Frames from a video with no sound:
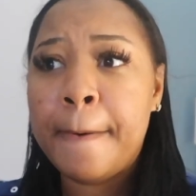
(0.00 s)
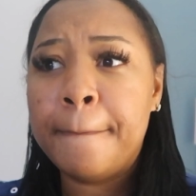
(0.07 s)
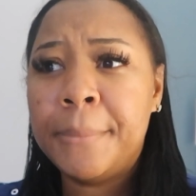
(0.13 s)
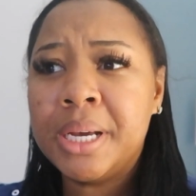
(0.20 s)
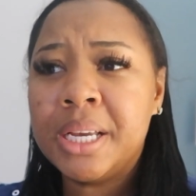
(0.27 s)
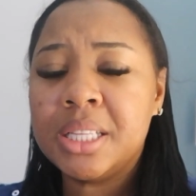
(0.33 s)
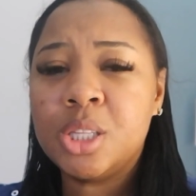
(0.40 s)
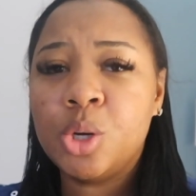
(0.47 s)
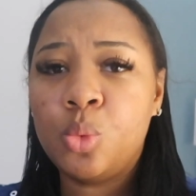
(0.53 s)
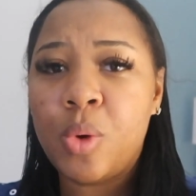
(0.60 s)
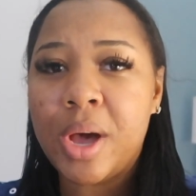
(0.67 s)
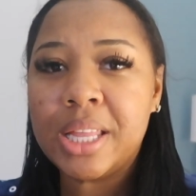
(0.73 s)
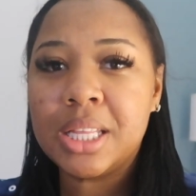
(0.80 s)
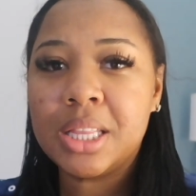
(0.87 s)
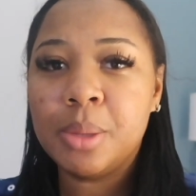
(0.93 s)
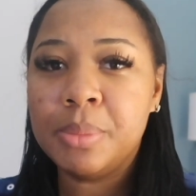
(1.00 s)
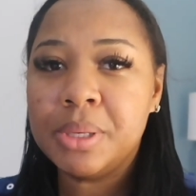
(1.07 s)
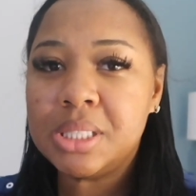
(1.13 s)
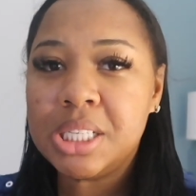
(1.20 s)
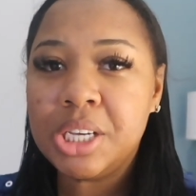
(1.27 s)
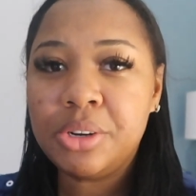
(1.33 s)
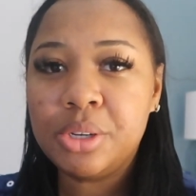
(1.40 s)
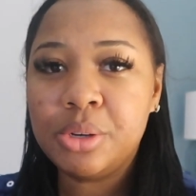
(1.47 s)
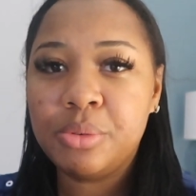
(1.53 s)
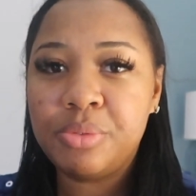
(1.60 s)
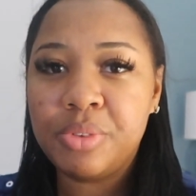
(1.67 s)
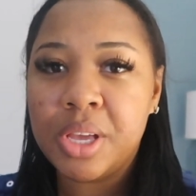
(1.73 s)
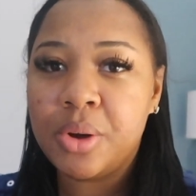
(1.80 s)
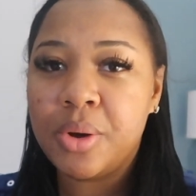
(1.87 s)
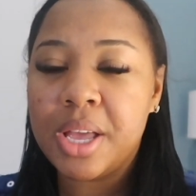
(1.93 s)
But the way that the material
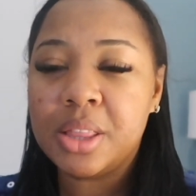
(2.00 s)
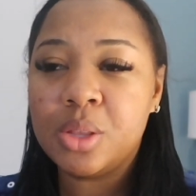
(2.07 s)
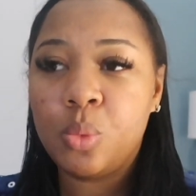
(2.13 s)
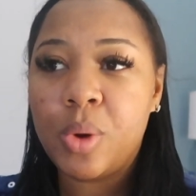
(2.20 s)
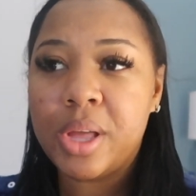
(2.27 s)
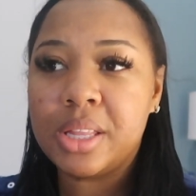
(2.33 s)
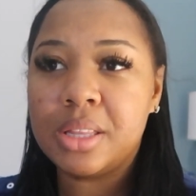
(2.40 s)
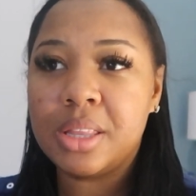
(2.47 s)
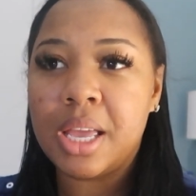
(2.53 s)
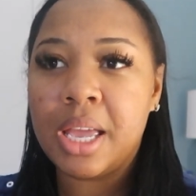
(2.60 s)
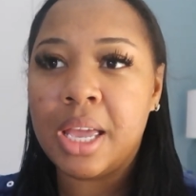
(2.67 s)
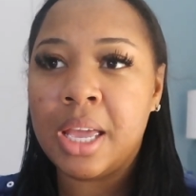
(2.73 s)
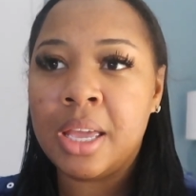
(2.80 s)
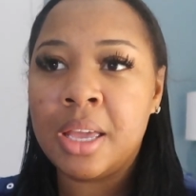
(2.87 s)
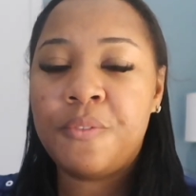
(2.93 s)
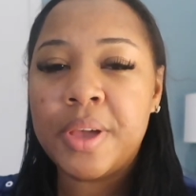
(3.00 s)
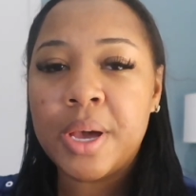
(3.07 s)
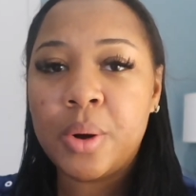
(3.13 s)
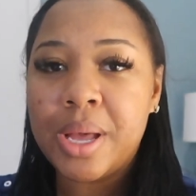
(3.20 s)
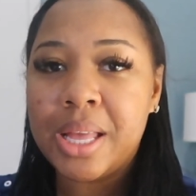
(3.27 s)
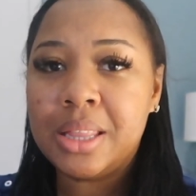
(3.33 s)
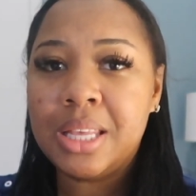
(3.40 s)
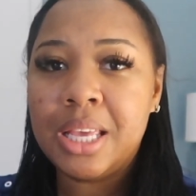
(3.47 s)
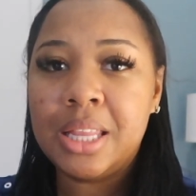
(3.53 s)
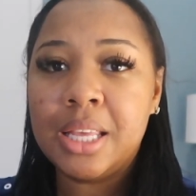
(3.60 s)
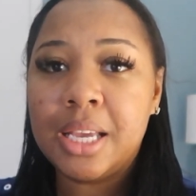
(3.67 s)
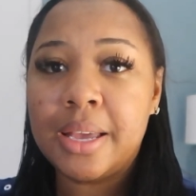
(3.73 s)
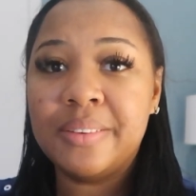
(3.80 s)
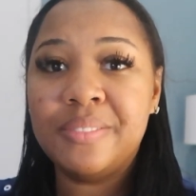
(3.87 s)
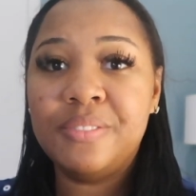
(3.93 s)
felt, and the way that they felt, and then the
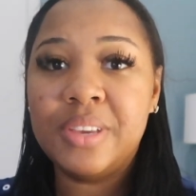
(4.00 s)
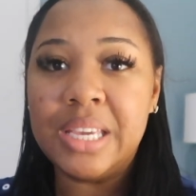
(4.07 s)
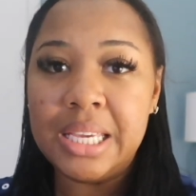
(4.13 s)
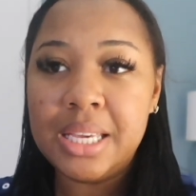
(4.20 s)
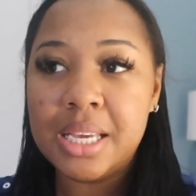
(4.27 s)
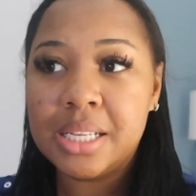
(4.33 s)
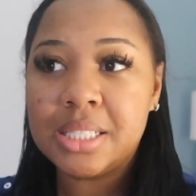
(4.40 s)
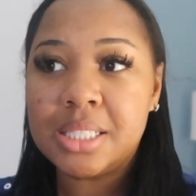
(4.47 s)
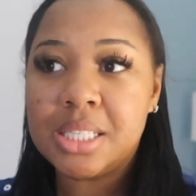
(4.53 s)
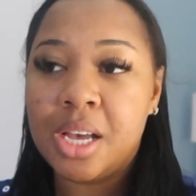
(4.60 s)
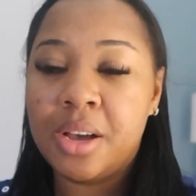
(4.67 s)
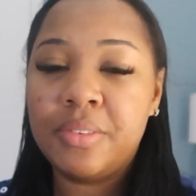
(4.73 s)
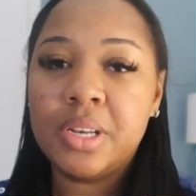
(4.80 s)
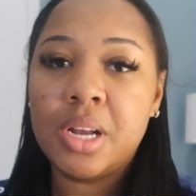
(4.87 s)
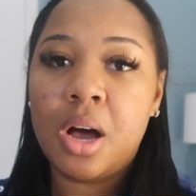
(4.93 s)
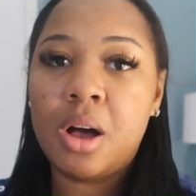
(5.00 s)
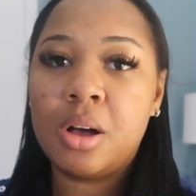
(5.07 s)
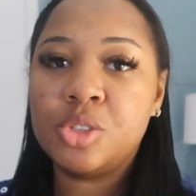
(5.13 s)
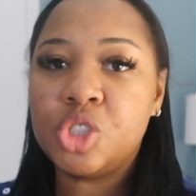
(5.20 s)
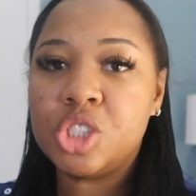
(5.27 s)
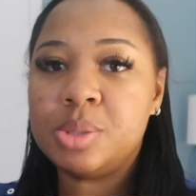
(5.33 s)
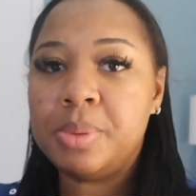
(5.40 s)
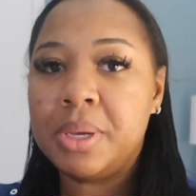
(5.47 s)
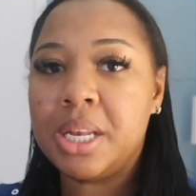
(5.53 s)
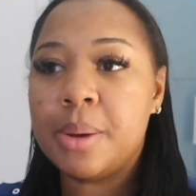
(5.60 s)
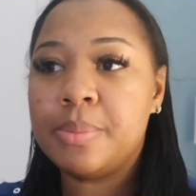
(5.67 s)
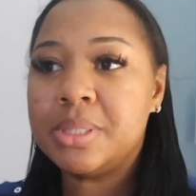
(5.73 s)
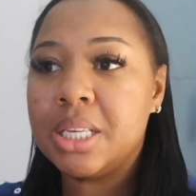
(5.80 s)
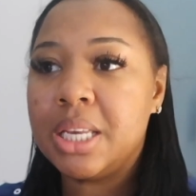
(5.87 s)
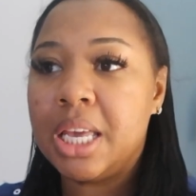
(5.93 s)
convenience of it all, just being
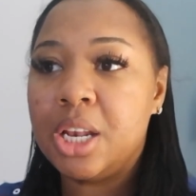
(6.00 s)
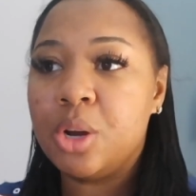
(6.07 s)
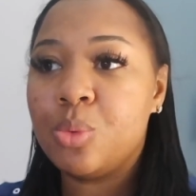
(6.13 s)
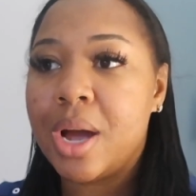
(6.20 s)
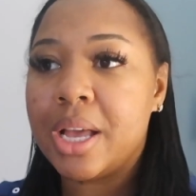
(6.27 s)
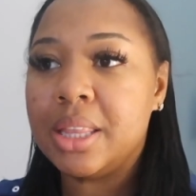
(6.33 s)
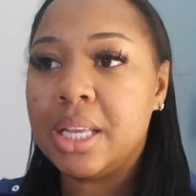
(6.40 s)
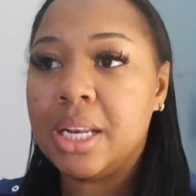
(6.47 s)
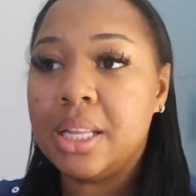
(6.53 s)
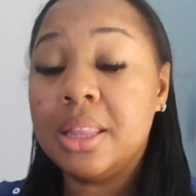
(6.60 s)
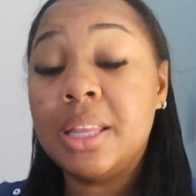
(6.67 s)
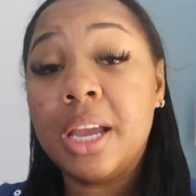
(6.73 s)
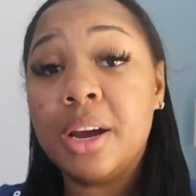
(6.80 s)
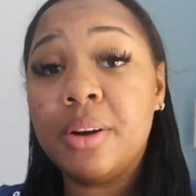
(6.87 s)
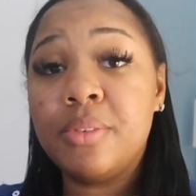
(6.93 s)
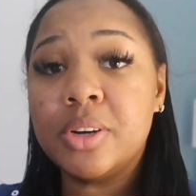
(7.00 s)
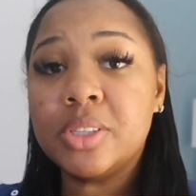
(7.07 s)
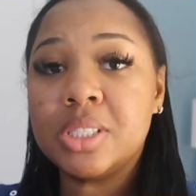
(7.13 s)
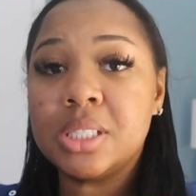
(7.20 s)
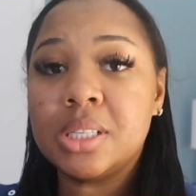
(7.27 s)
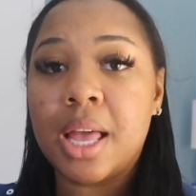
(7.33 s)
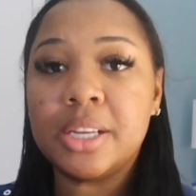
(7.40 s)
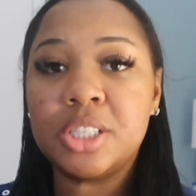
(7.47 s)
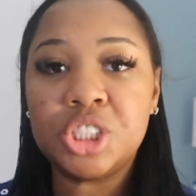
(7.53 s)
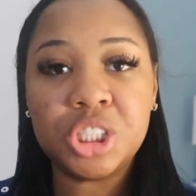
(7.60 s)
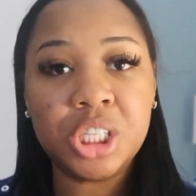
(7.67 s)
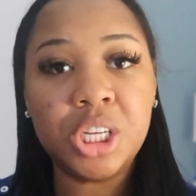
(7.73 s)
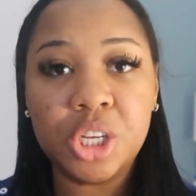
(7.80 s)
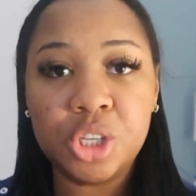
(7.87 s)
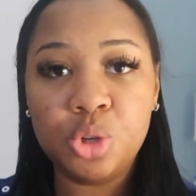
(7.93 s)
able to get it right then and there, versus like
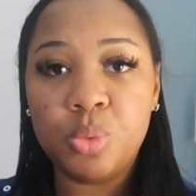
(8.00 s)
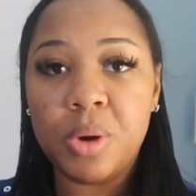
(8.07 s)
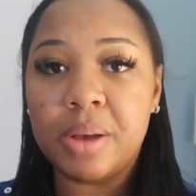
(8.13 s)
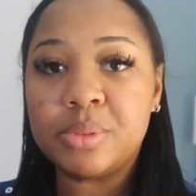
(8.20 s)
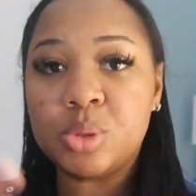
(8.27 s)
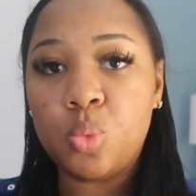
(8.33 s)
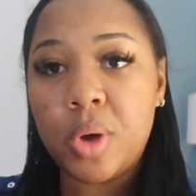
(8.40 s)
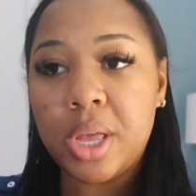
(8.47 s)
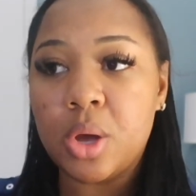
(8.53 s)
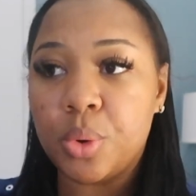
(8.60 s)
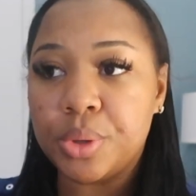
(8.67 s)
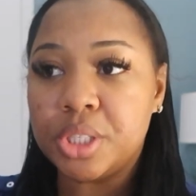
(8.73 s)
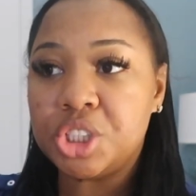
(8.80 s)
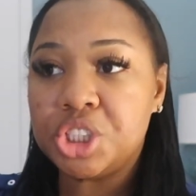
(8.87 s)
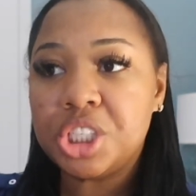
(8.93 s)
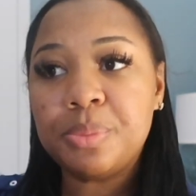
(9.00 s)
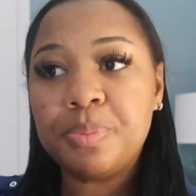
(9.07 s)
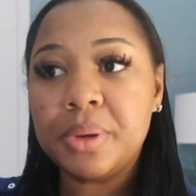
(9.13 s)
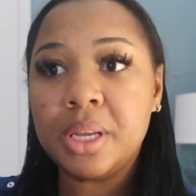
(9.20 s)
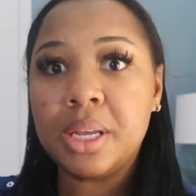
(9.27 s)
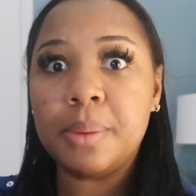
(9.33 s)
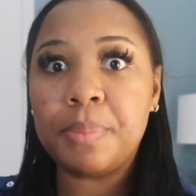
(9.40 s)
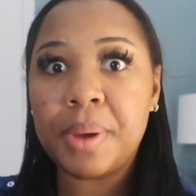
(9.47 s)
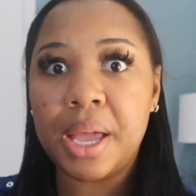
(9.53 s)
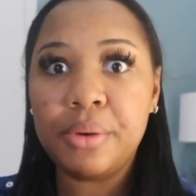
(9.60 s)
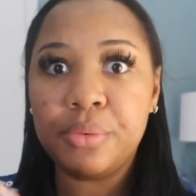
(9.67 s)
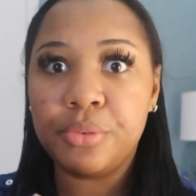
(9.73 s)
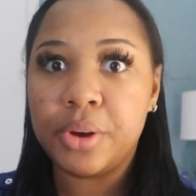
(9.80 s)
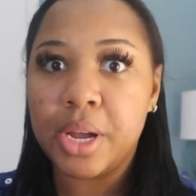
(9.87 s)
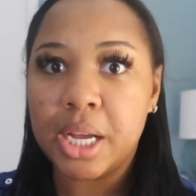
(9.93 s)
Shein, you would have to wait on the shipping,
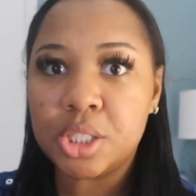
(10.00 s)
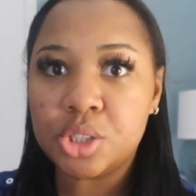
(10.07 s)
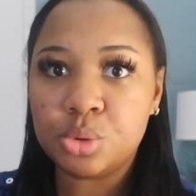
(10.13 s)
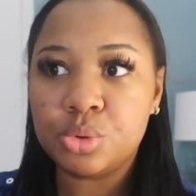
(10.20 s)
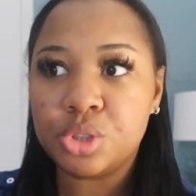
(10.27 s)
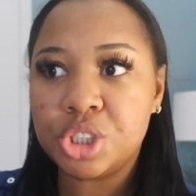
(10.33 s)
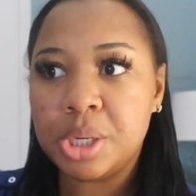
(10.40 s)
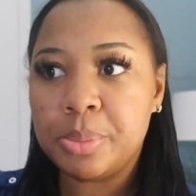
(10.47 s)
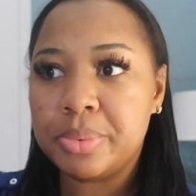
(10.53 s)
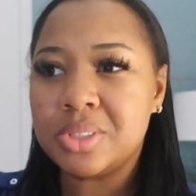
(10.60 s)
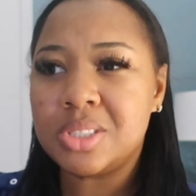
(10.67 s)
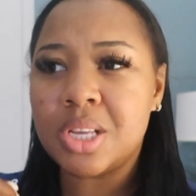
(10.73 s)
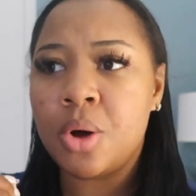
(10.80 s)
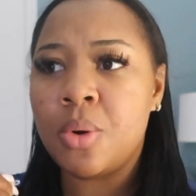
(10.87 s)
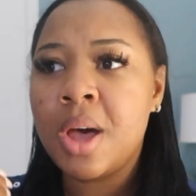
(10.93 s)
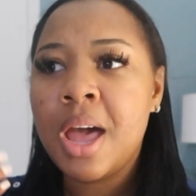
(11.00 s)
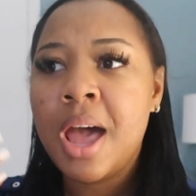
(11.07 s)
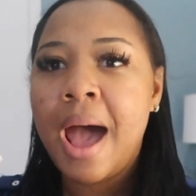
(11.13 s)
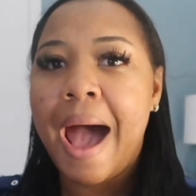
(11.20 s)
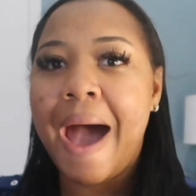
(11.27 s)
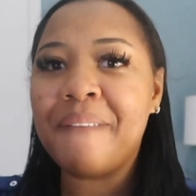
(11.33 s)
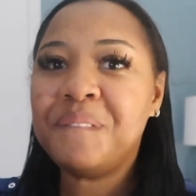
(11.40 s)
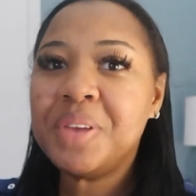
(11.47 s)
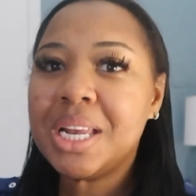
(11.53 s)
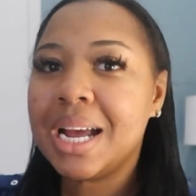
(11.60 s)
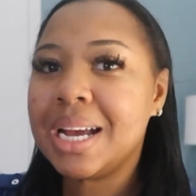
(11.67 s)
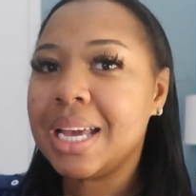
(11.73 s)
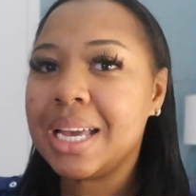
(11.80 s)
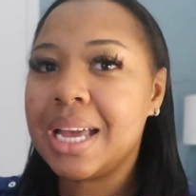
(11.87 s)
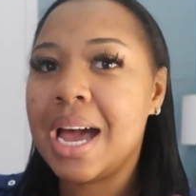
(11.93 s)
pay for extra shipping. So I feel
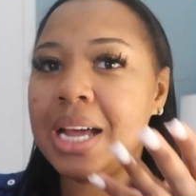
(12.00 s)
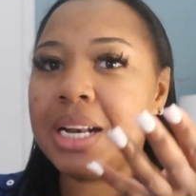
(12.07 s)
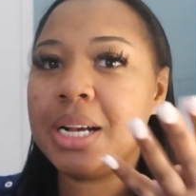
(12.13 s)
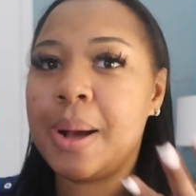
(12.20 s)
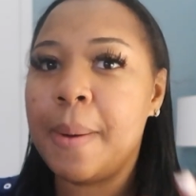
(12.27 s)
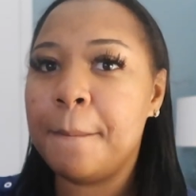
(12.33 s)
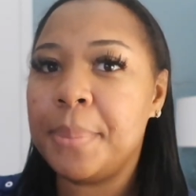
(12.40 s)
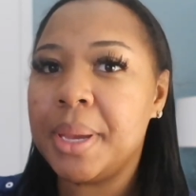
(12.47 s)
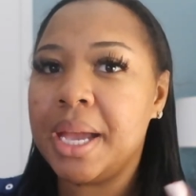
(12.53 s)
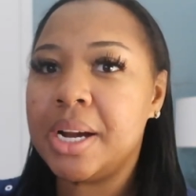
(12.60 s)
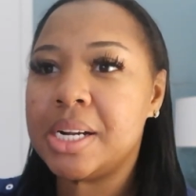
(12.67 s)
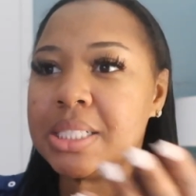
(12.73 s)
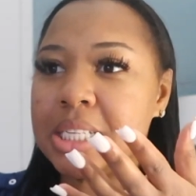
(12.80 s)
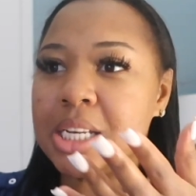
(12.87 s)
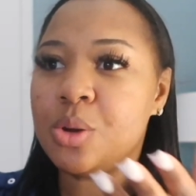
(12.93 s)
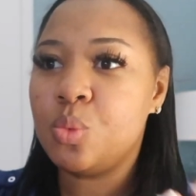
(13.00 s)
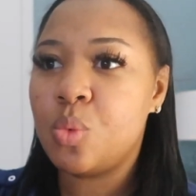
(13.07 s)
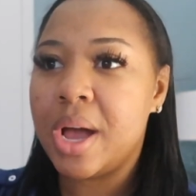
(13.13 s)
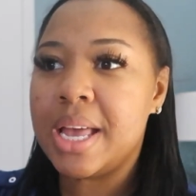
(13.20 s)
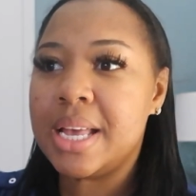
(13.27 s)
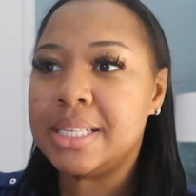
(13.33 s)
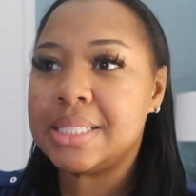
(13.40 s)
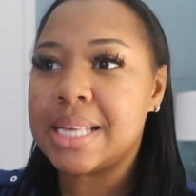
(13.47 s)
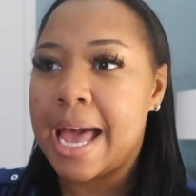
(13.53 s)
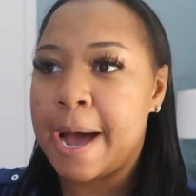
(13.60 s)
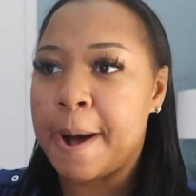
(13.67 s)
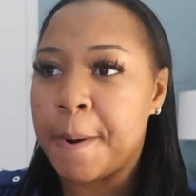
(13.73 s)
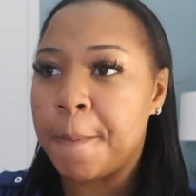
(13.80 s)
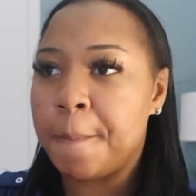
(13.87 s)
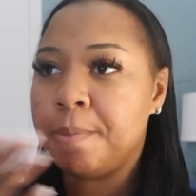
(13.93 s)
like it kind of compares and it weighs
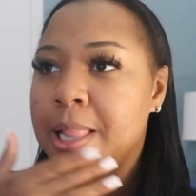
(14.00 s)
out.